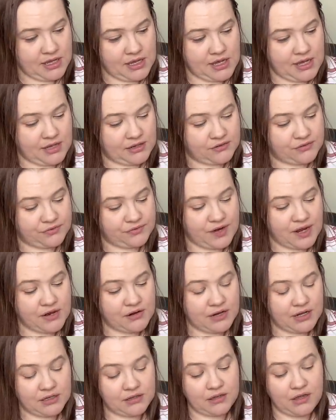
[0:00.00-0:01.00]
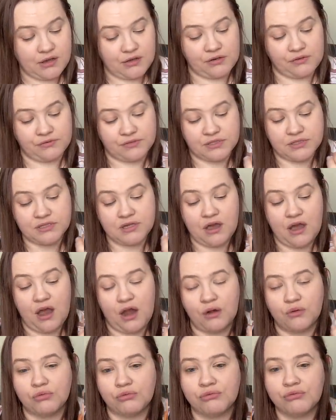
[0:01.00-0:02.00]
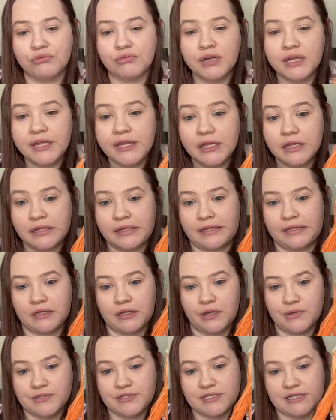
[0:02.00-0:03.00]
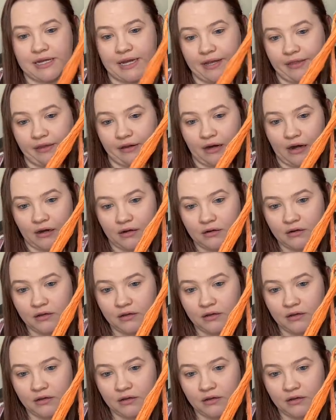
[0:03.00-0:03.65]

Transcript: and fragrant cloves are really close together.